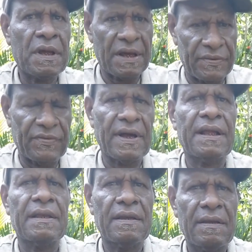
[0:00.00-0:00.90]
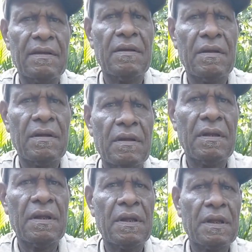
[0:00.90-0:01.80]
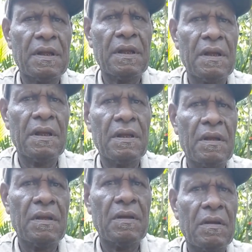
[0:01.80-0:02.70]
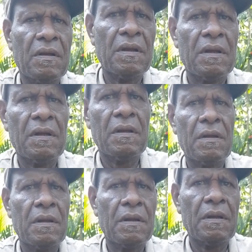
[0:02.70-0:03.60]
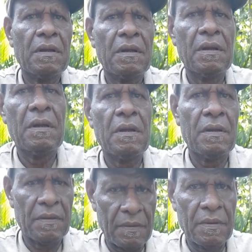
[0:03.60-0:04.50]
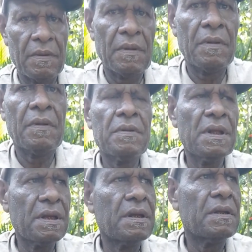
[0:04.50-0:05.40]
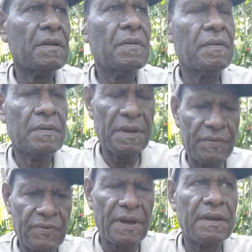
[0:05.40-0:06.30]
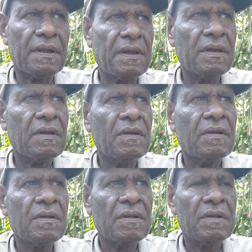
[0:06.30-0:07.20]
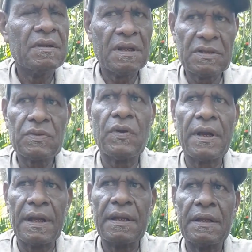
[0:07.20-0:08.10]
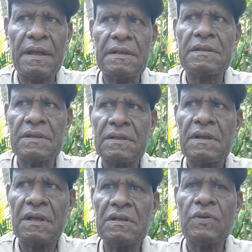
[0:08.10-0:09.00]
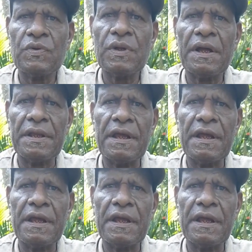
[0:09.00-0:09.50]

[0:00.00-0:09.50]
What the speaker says: That's what you're doing. You're bringing the country to the world and the world to the little place, our village. That's right. That's correct. Yes. That's a good idea. Thank you.